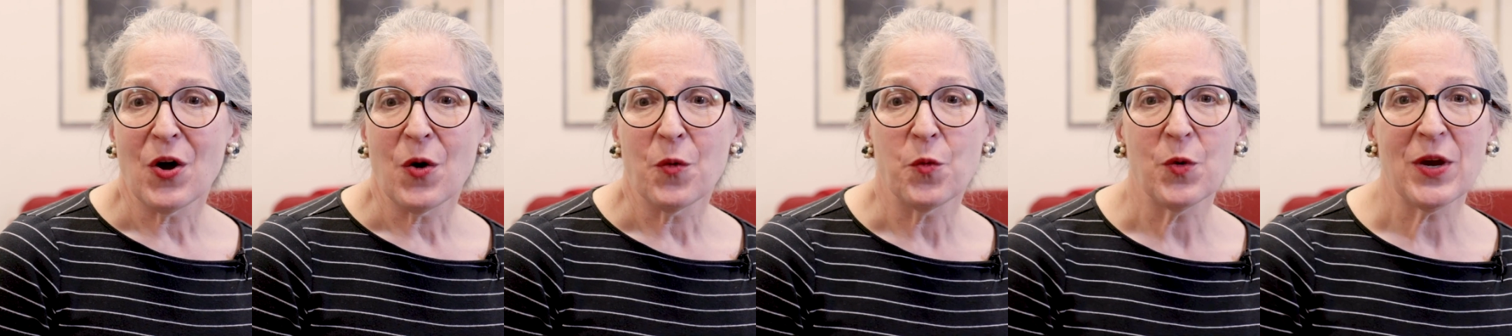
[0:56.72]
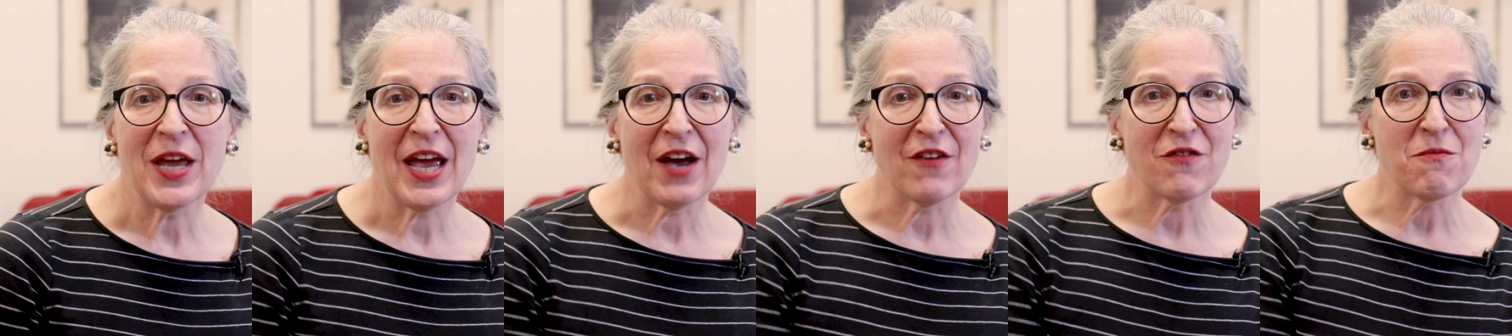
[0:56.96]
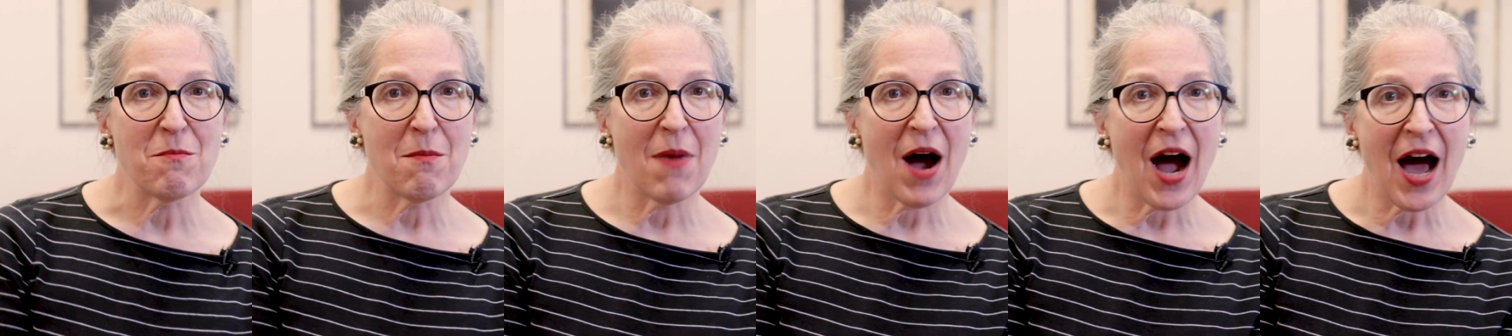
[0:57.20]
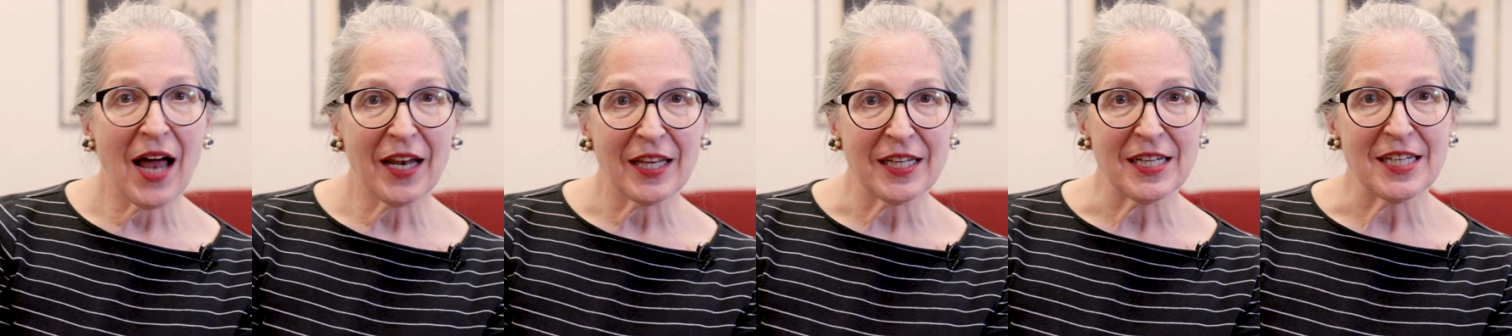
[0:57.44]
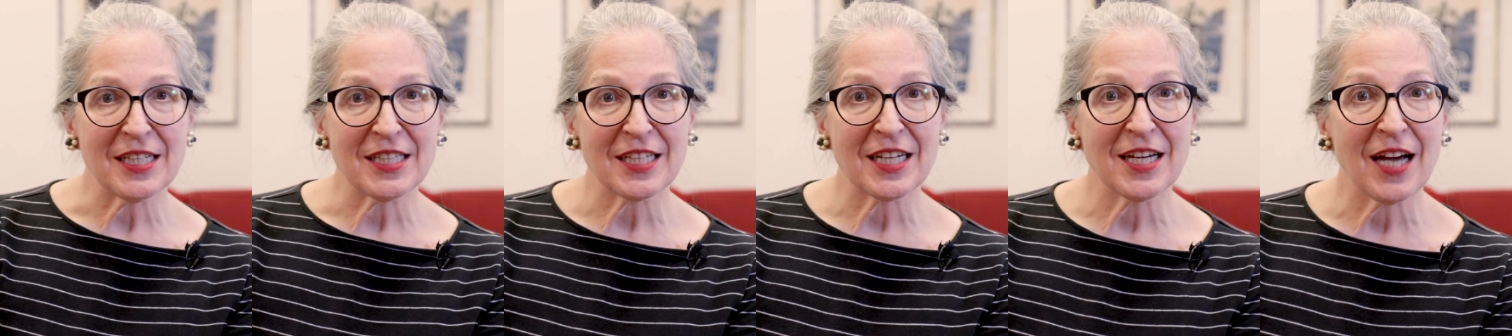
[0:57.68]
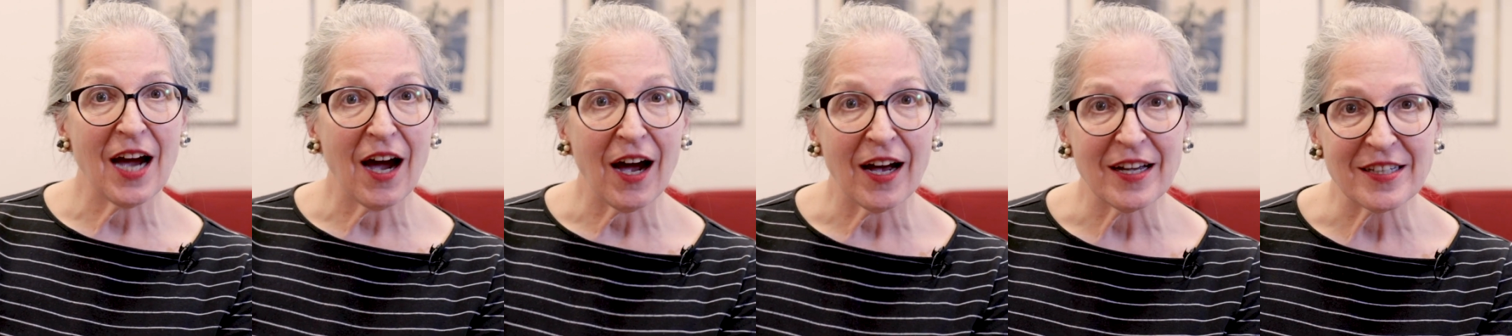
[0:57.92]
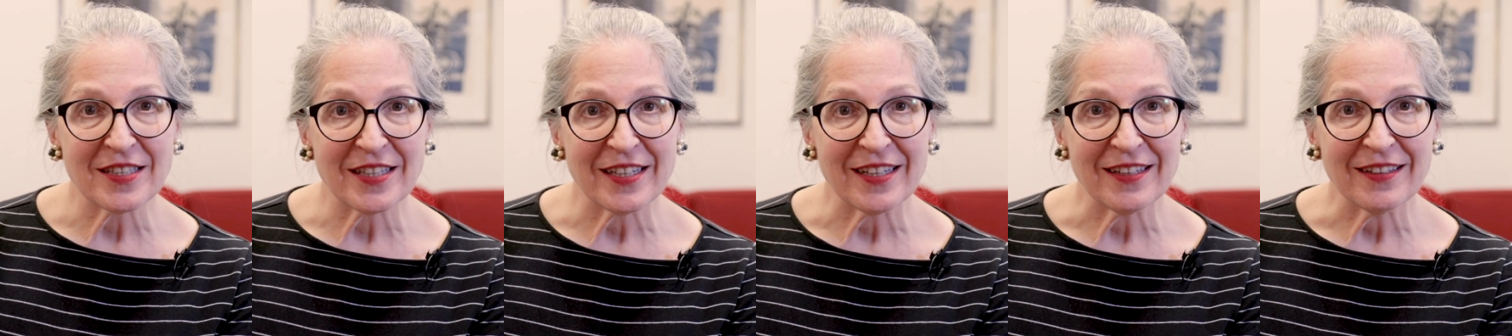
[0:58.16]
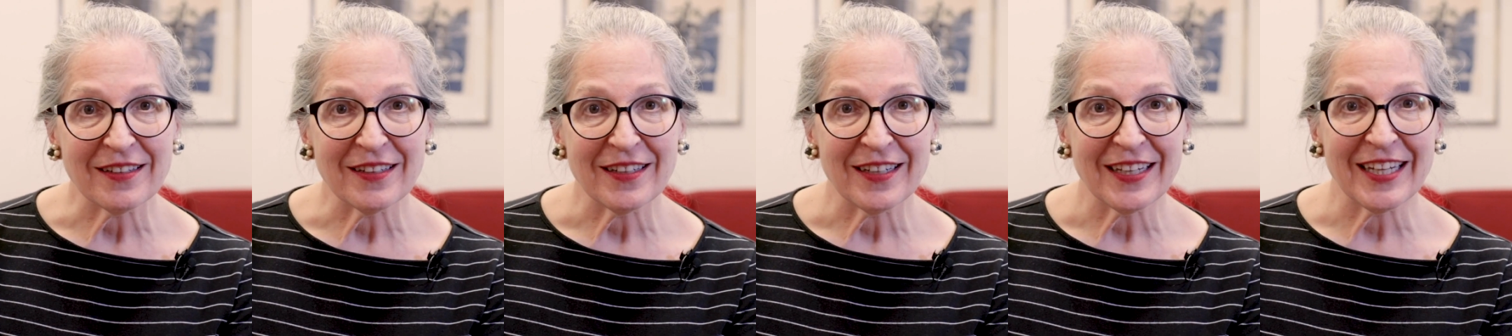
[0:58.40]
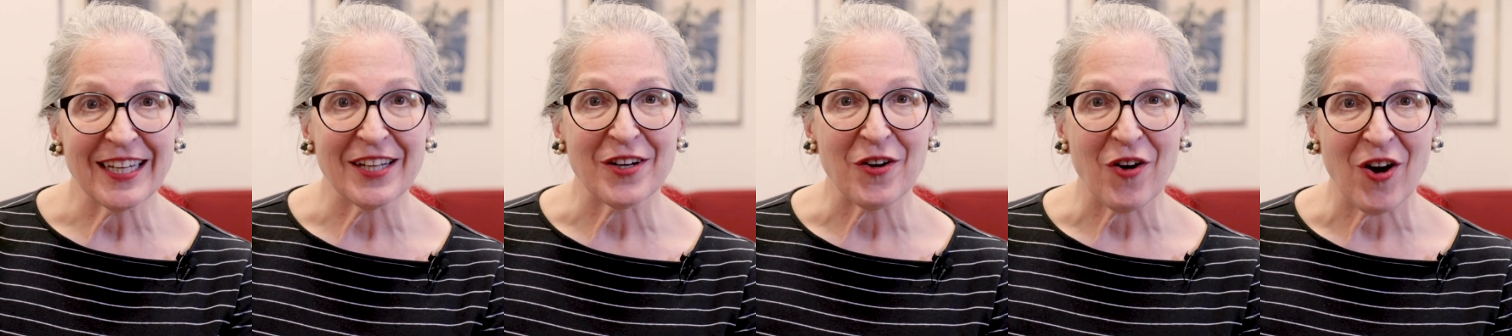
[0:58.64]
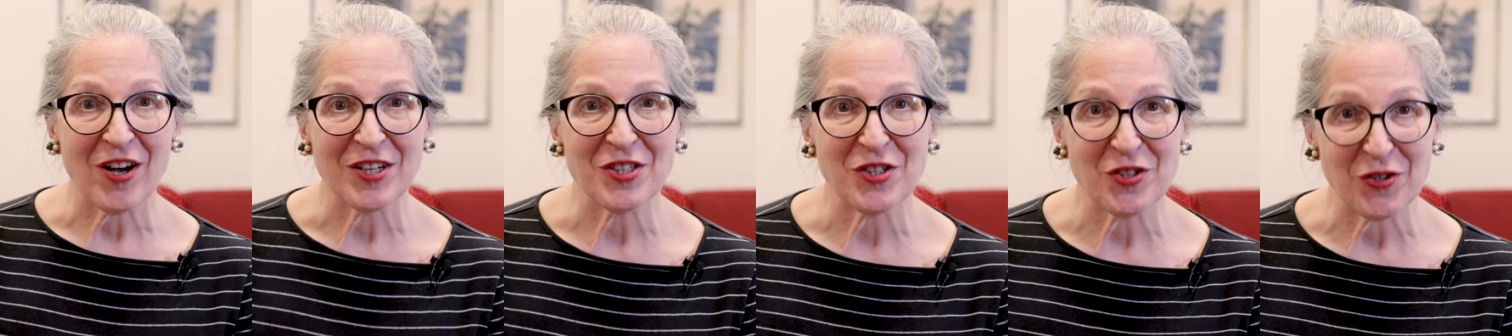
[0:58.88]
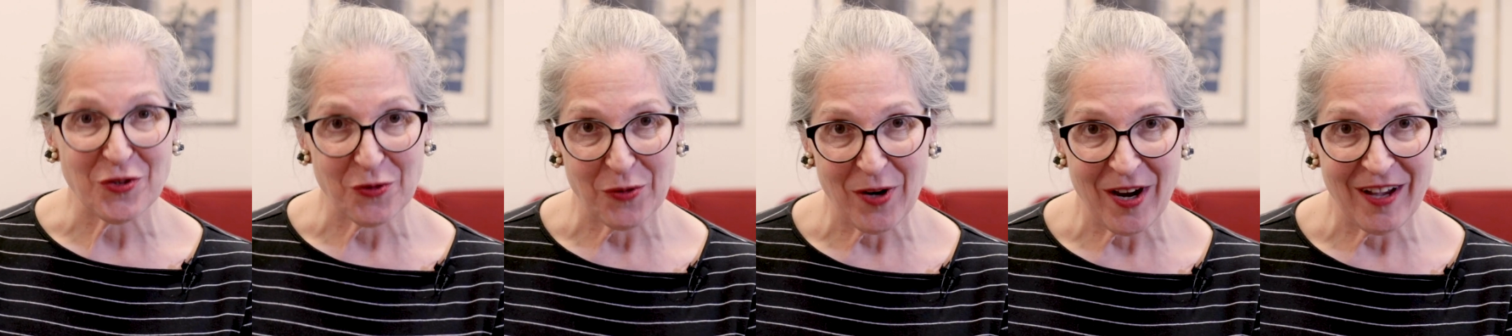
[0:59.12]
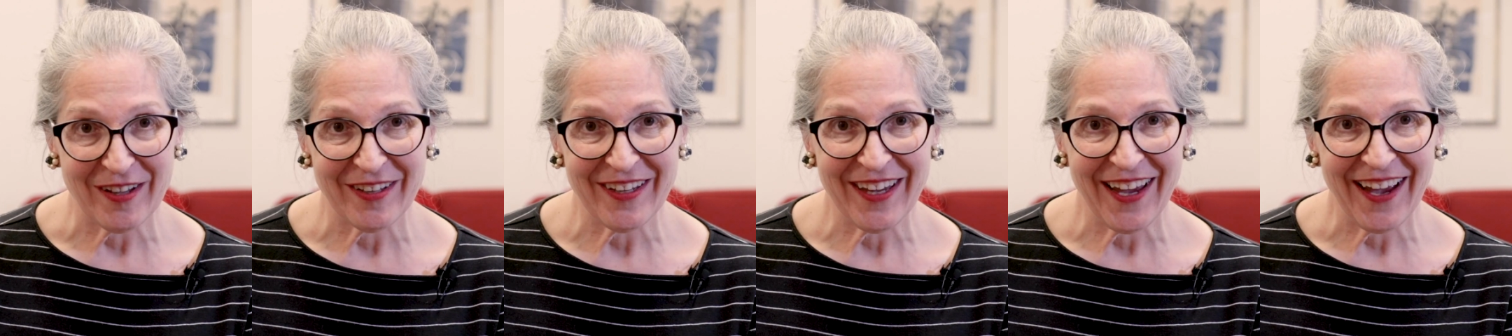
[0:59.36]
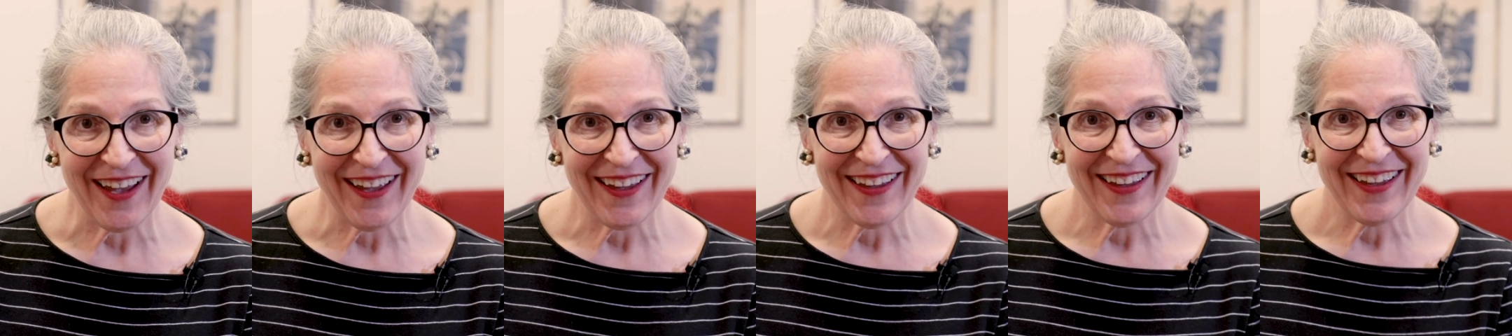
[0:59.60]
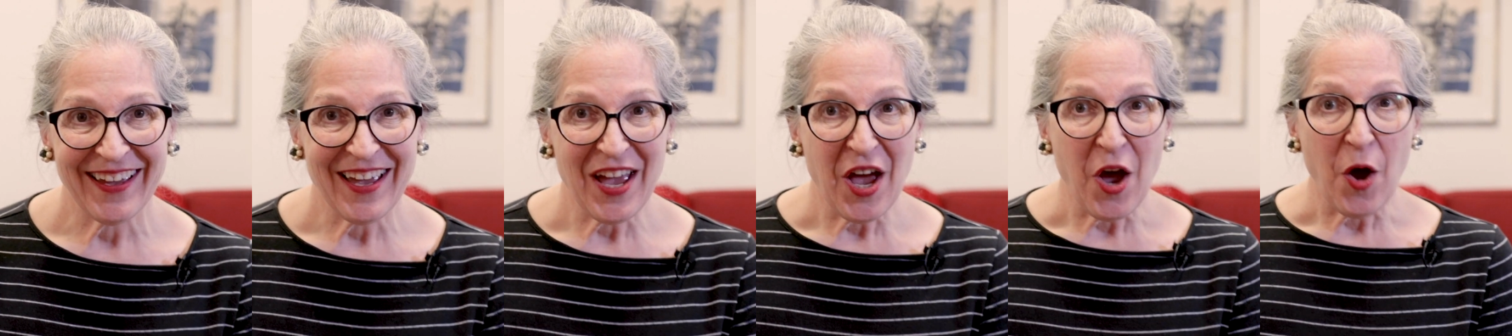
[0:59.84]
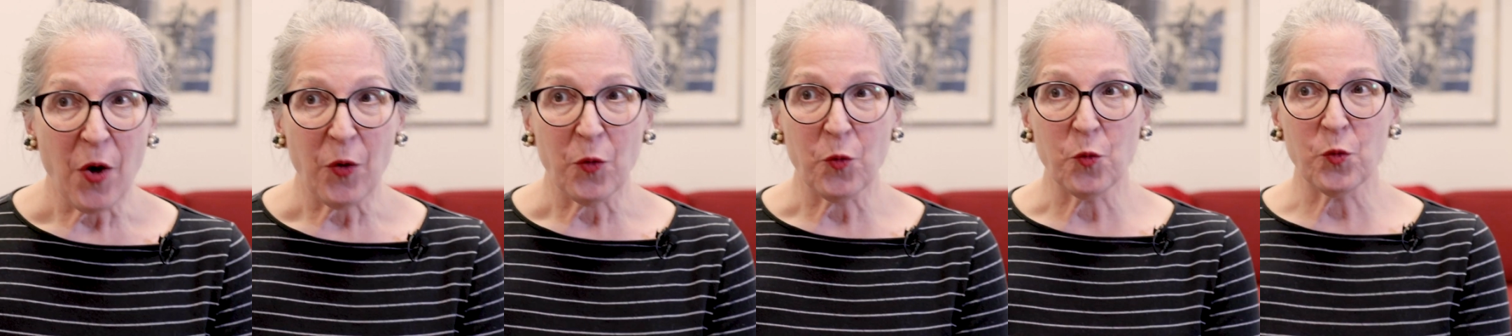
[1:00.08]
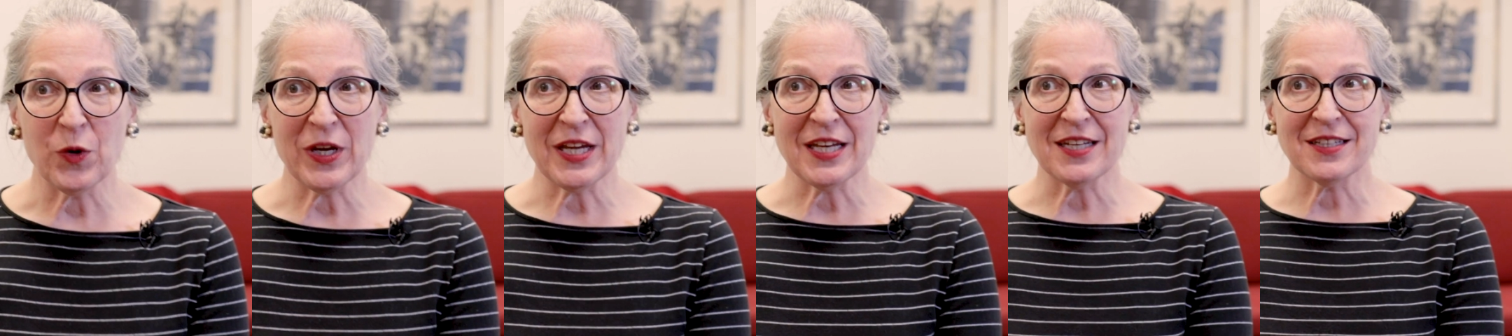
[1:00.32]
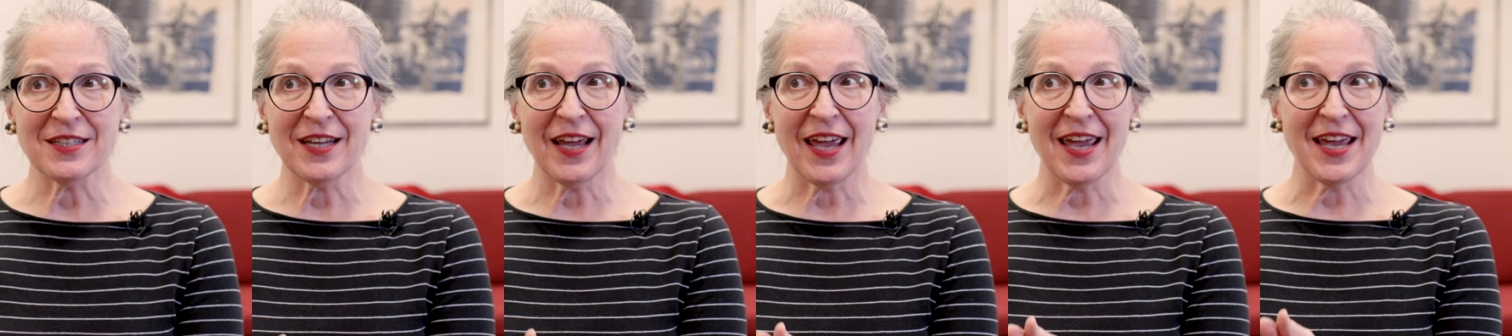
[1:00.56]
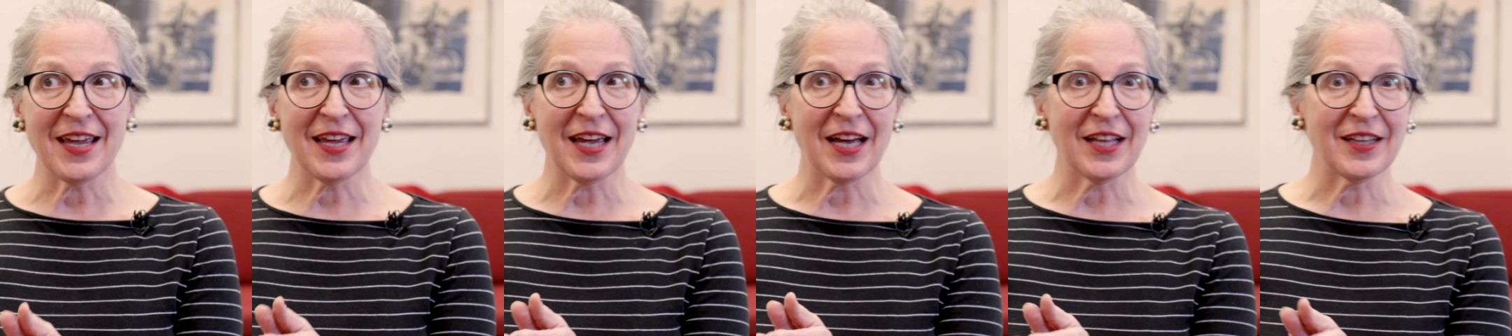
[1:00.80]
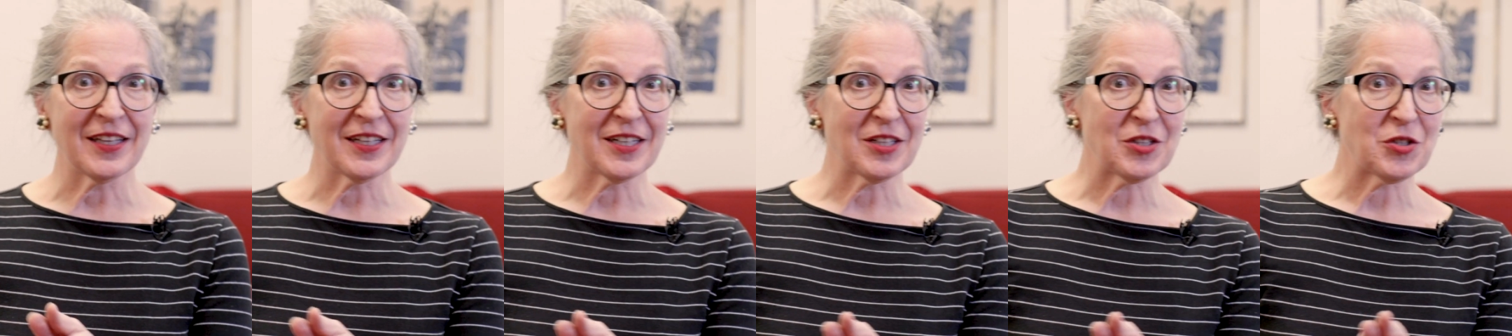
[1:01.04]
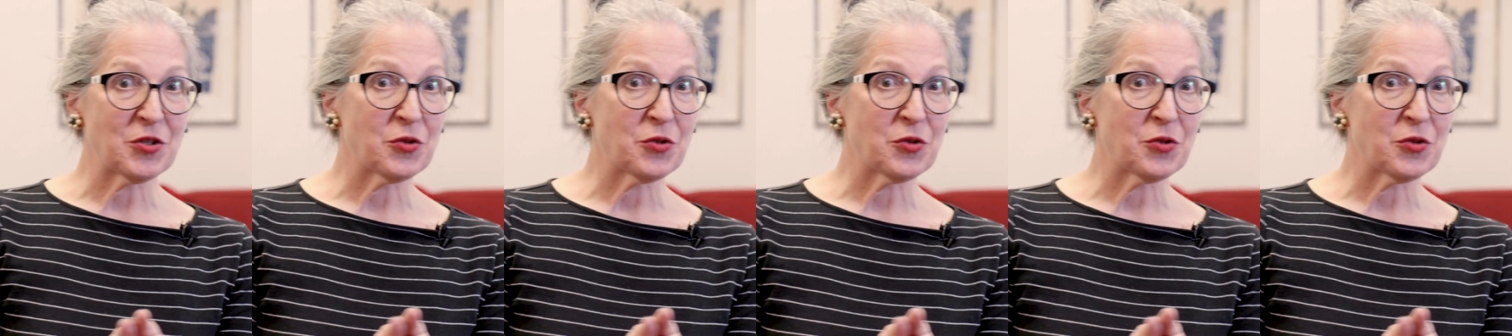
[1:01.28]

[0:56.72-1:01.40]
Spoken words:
we have Molly's cousin in Australia. We take a little